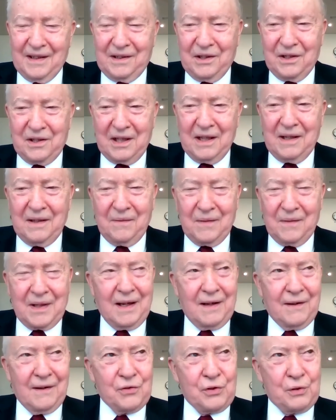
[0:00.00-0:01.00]
the same
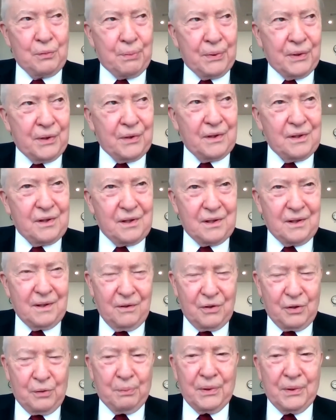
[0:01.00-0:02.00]
kind of
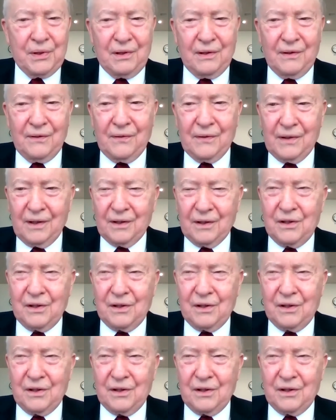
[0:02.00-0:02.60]
spirit of